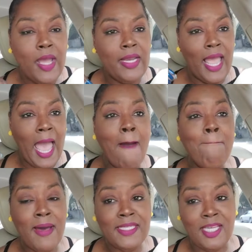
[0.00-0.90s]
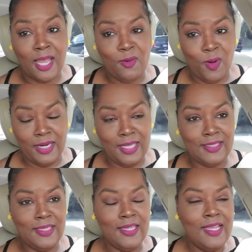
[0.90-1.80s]
how much I wanted.
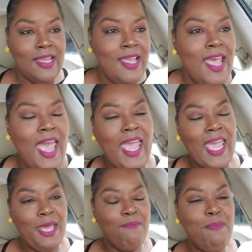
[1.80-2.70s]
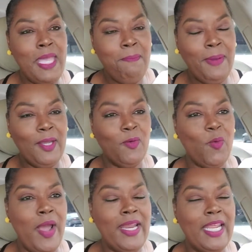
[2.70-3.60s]
And me being
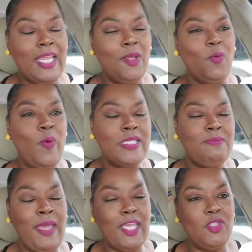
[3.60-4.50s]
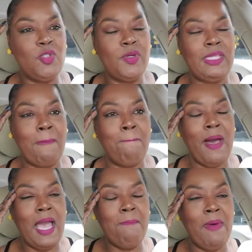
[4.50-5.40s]
ready was making sure that
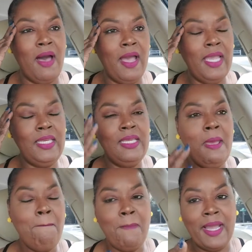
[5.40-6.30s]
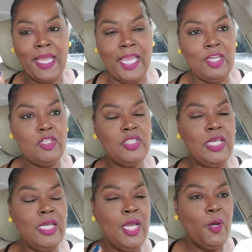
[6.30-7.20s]
my mind, my
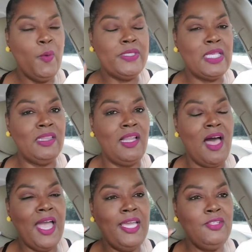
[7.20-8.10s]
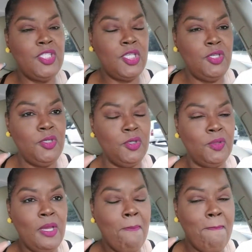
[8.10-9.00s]
energy was aligned to
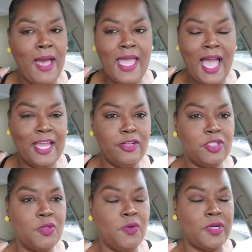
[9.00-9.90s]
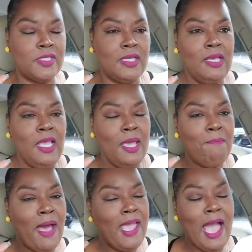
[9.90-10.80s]
my higher source.
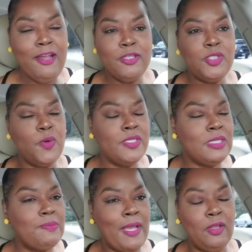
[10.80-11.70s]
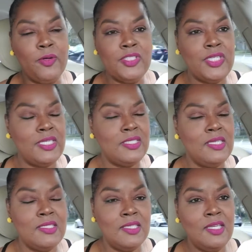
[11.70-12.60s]
My higher source is my Lord
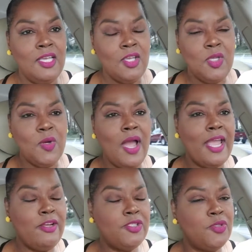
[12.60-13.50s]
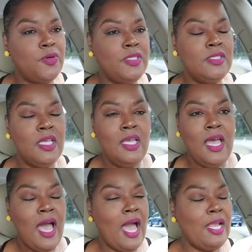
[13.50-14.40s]
Jesus. Your higher source,
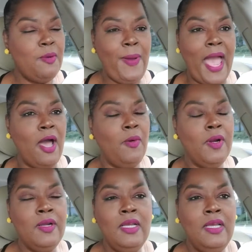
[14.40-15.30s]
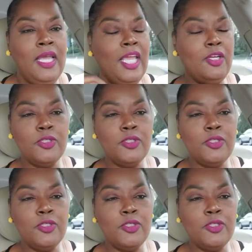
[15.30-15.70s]
higher power, inner